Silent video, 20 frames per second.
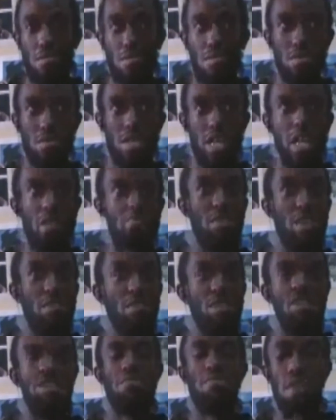and maybe
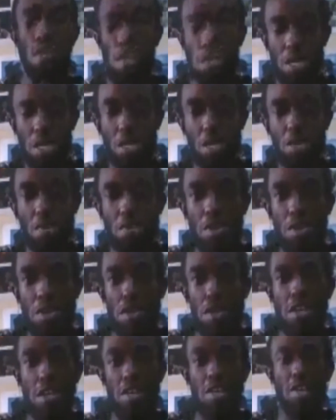the machinery,
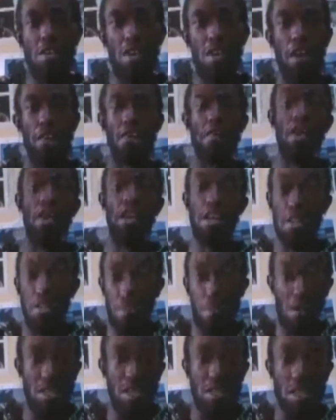and they're
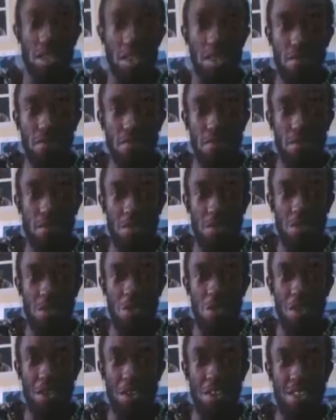expensive.
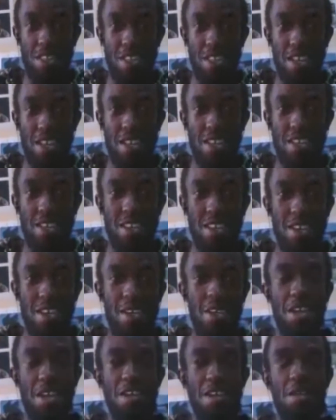You understand?
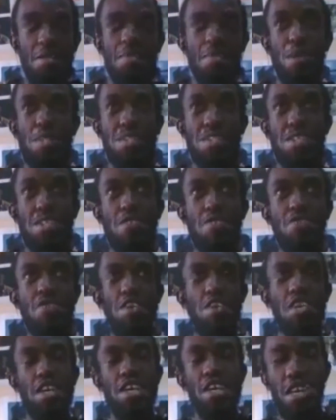But if they
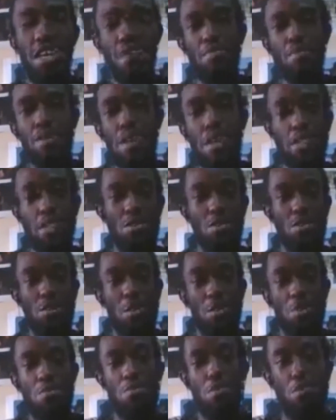can come in as
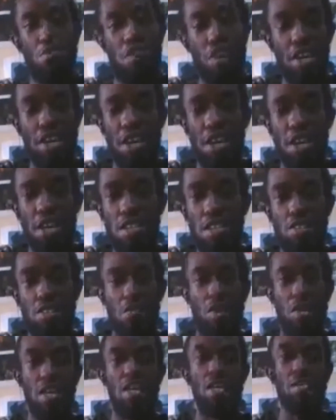solution providers,
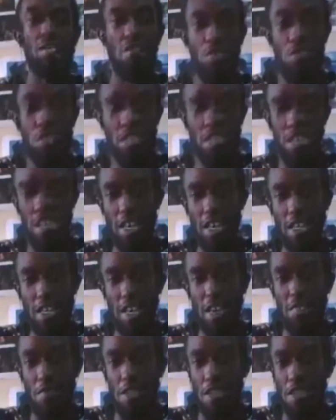we can use their
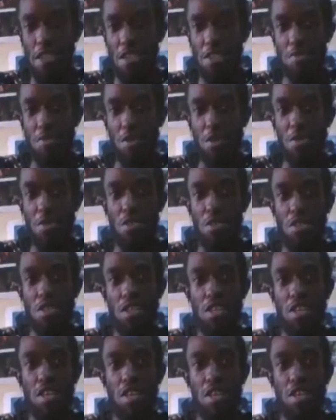services, because
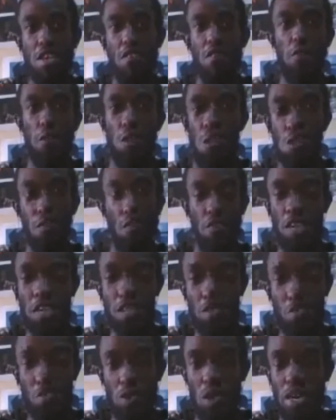visual
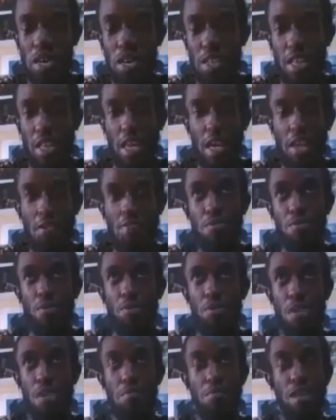effects work. They help,
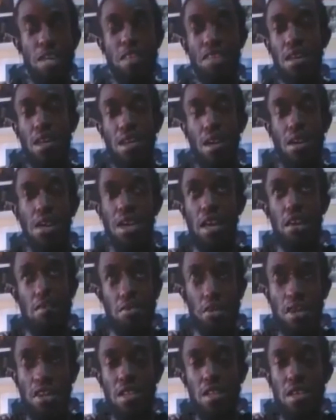they make the life
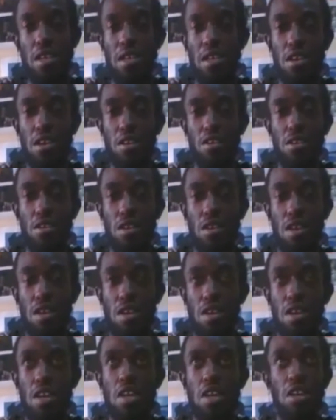easy. You get.
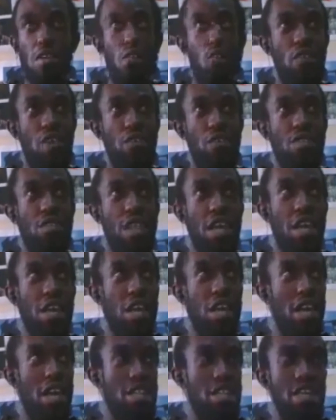If I know that I can
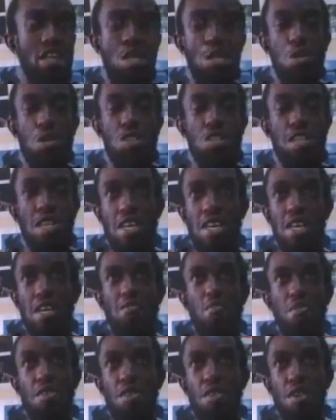actually shoot the entire
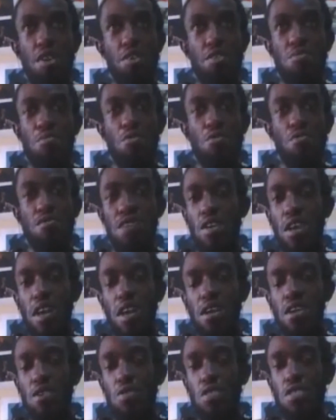movie without moving
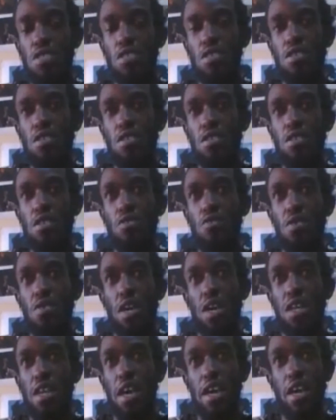out, when
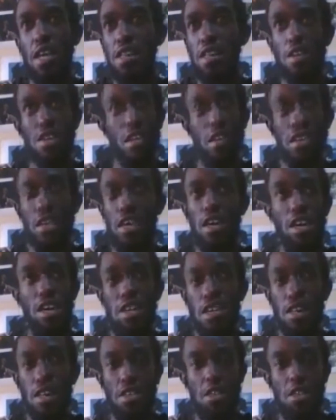I can just here enter this